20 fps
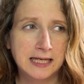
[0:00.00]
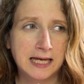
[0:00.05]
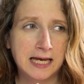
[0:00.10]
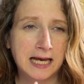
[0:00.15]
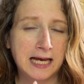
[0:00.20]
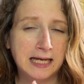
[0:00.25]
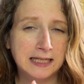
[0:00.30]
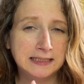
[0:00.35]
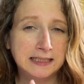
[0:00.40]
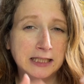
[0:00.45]

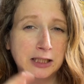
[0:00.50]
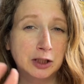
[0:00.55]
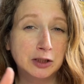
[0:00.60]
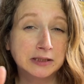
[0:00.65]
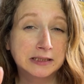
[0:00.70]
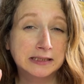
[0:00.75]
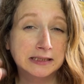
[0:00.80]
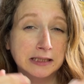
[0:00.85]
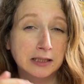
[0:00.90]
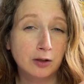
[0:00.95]
And he
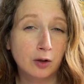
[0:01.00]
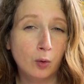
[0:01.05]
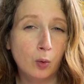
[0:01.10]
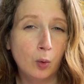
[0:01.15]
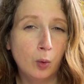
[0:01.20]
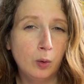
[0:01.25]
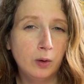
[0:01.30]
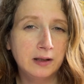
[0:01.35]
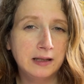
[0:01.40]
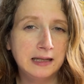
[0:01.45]
concealed
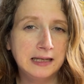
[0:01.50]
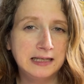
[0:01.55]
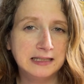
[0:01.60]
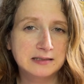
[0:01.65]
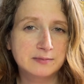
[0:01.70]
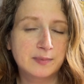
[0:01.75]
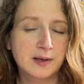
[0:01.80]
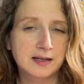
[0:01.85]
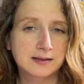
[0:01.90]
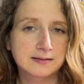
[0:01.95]
all his
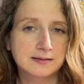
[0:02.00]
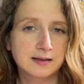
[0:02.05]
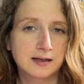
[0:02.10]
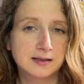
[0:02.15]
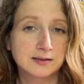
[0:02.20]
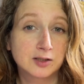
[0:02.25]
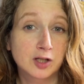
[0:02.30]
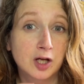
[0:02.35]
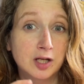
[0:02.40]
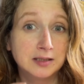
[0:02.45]
bad
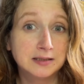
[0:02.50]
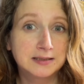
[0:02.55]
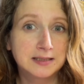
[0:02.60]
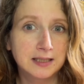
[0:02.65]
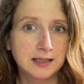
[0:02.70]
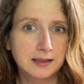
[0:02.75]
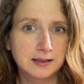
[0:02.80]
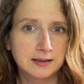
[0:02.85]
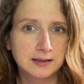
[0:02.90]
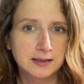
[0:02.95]
sides
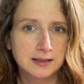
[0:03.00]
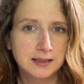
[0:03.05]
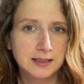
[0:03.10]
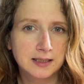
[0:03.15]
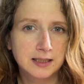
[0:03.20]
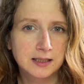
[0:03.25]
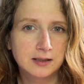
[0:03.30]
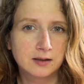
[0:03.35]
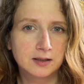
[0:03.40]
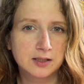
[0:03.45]
until
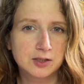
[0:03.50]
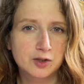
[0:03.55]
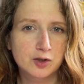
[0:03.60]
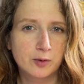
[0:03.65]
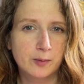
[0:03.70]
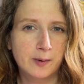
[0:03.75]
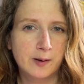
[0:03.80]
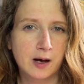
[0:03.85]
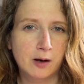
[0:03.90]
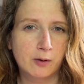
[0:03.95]
he got into
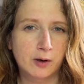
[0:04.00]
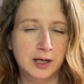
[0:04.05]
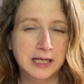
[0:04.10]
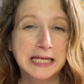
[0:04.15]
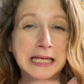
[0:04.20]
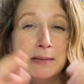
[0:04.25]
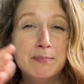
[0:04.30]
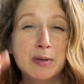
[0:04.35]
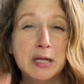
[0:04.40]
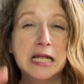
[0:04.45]
power.
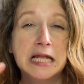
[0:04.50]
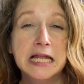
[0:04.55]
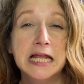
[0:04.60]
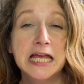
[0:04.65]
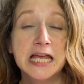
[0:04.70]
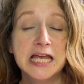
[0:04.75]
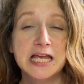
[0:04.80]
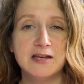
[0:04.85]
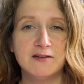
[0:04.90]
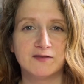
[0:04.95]
He
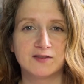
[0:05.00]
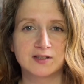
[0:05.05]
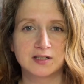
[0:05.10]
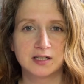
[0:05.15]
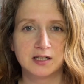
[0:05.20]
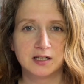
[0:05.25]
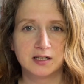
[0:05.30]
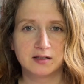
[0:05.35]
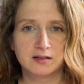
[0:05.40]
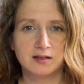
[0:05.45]
believed
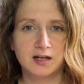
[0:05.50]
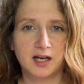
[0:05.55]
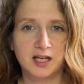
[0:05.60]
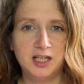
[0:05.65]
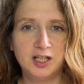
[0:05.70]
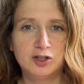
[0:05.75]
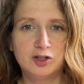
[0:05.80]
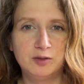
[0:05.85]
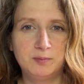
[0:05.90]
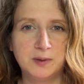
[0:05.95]
that
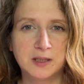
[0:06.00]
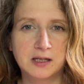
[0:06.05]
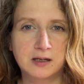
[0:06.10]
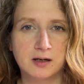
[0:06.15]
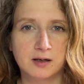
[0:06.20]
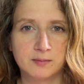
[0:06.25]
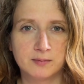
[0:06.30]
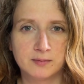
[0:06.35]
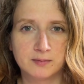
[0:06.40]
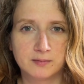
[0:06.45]
he could
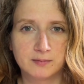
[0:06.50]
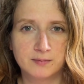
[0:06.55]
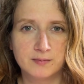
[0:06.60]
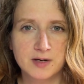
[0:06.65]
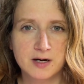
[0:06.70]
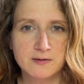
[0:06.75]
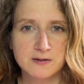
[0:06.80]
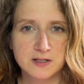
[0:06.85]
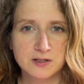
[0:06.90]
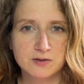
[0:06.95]
become
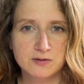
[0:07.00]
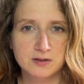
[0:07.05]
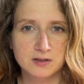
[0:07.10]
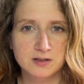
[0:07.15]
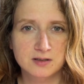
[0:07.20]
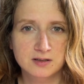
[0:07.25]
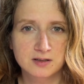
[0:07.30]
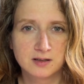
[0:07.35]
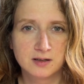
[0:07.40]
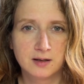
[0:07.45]
Mary
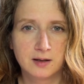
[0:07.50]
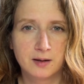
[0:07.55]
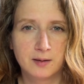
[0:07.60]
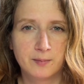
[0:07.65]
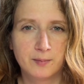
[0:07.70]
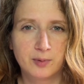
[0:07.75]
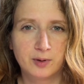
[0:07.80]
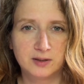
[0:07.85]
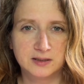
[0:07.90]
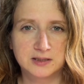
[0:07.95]
Stuart's
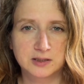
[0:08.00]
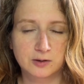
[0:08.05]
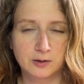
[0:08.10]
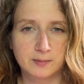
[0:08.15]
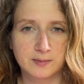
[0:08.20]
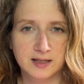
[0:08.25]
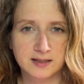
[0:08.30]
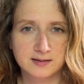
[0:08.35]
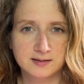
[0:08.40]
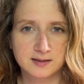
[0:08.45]
political
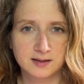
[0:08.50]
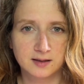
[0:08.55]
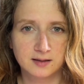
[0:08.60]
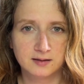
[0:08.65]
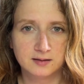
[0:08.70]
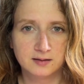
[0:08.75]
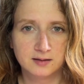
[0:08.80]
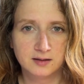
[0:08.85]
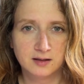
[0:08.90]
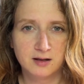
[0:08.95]
master,
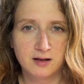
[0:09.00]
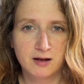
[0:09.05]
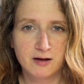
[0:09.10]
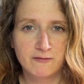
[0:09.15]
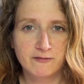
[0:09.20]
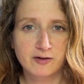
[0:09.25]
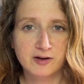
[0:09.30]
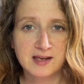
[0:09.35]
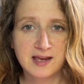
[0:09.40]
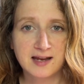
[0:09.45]

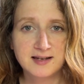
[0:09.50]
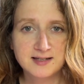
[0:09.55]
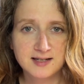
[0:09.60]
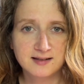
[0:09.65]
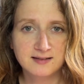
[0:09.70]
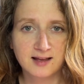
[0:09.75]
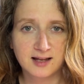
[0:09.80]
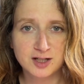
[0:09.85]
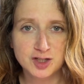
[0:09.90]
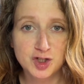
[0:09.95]

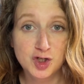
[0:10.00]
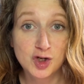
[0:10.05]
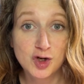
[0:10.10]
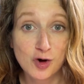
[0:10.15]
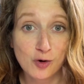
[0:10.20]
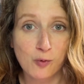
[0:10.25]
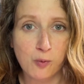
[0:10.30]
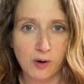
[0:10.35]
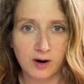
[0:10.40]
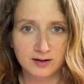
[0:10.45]
forgetting that
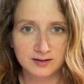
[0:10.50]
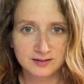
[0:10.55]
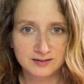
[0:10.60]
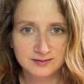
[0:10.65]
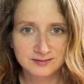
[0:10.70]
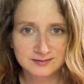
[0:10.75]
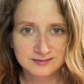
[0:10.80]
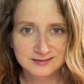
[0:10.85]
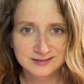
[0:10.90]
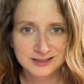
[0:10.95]
no one
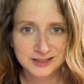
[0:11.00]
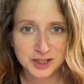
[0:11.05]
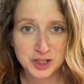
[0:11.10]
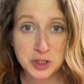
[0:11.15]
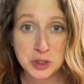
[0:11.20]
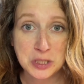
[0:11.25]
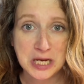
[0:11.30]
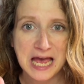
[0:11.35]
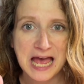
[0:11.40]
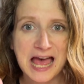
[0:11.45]

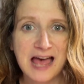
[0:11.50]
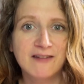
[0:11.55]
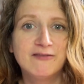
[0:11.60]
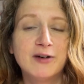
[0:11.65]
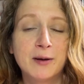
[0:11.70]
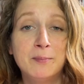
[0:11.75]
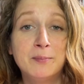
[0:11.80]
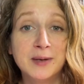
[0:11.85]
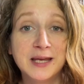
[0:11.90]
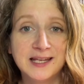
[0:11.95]
could
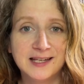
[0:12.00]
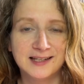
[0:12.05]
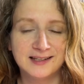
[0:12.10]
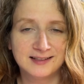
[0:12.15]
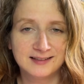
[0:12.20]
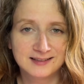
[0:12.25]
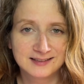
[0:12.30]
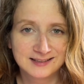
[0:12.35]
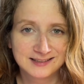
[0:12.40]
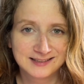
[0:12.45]
ever be
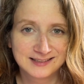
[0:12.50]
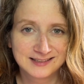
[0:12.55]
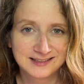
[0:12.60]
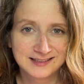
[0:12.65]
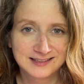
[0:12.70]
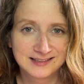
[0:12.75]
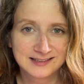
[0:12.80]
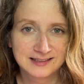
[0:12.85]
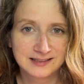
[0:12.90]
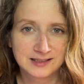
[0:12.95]

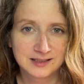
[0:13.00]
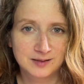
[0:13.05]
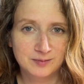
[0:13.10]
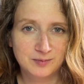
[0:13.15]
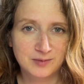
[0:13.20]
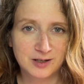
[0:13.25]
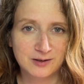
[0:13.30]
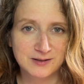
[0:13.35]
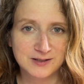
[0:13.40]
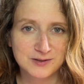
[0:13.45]

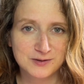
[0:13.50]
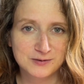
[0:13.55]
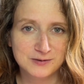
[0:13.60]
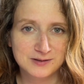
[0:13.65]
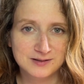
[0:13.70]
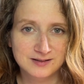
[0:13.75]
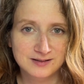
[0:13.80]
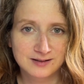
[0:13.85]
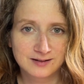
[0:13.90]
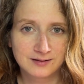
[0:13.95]
Mary
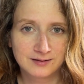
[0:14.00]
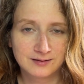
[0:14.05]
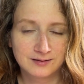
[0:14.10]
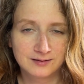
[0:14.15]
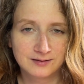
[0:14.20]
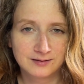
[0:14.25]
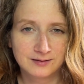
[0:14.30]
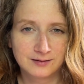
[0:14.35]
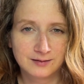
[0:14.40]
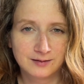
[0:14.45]
Stuart's
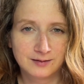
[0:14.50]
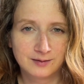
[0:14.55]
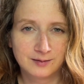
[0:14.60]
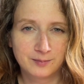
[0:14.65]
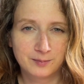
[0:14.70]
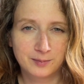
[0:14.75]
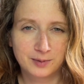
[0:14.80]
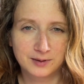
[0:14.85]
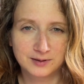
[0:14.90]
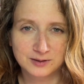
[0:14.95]

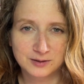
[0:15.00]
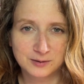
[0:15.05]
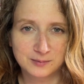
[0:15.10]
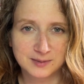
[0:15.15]
political